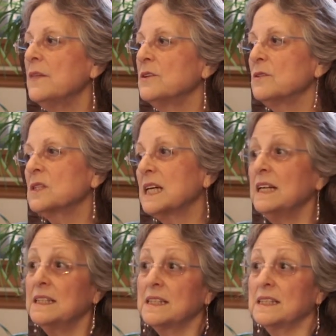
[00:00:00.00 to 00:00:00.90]
The
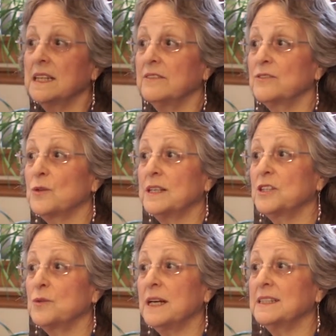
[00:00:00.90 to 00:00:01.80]
neuroscientists have tried
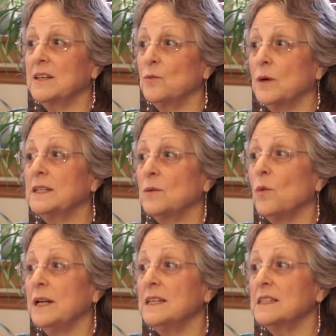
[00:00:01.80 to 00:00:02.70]
to track down
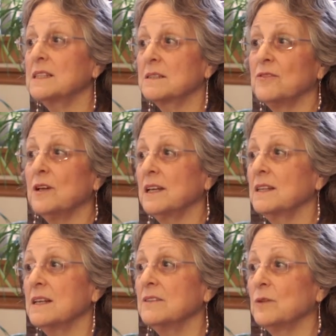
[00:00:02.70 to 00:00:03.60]
what is falling
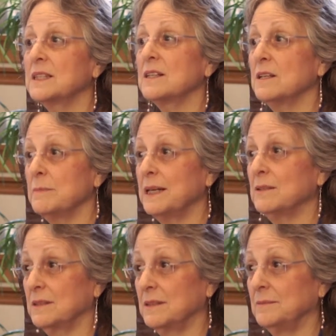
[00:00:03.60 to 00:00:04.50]
in love, what's it all
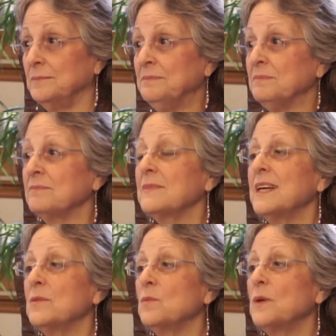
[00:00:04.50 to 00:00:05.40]
about.
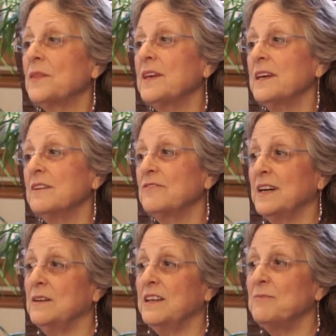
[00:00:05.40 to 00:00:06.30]
And what they have
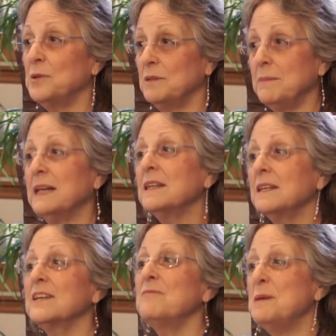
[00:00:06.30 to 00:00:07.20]
found, they've put madly
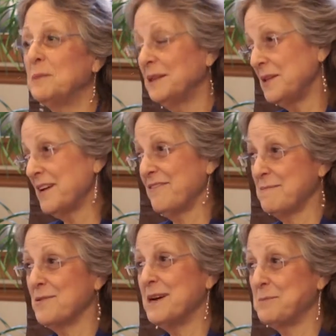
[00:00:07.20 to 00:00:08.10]
in love people in the
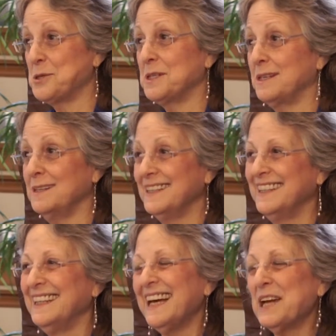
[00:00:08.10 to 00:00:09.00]
fMRI machine,
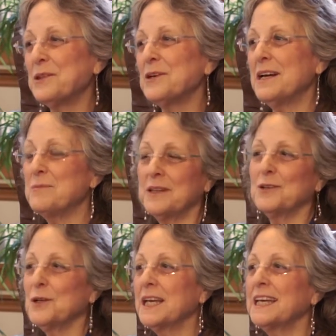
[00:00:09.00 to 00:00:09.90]
and when
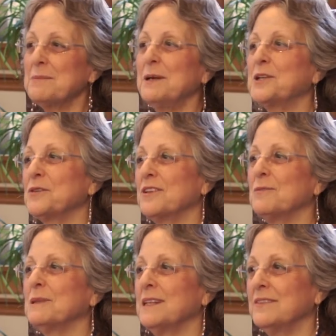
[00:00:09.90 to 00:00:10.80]
they're looking at a picture of
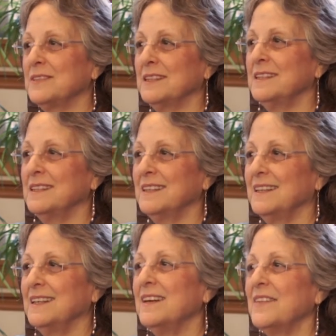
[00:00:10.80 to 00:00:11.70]
their beloved,
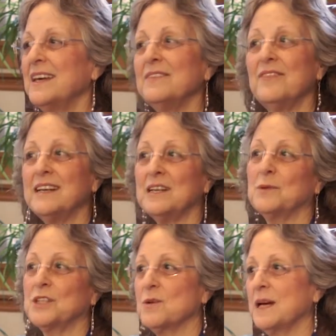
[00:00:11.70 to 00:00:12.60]
they find out
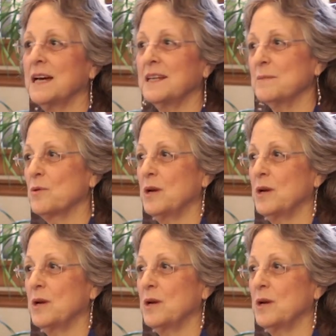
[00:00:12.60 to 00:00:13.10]
what's going on in the